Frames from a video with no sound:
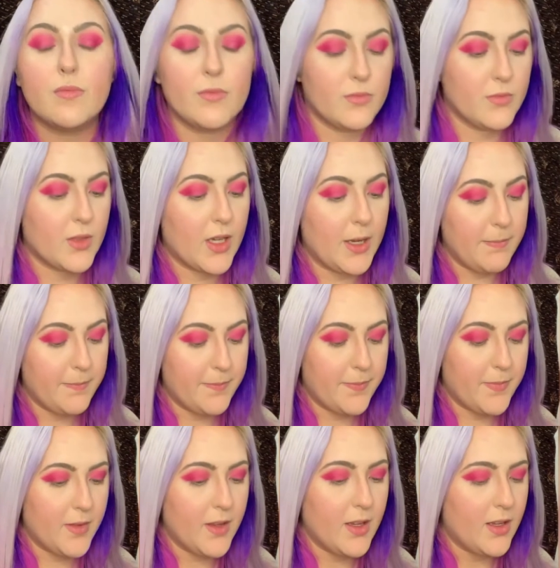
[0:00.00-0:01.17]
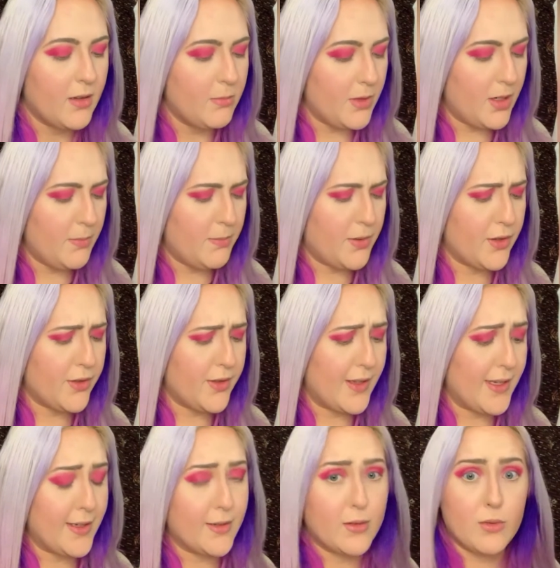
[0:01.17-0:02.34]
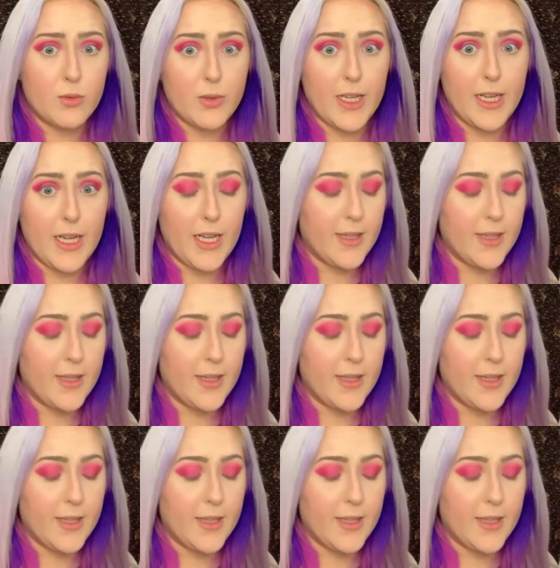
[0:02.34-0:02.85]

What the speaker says: Okay. Put that away.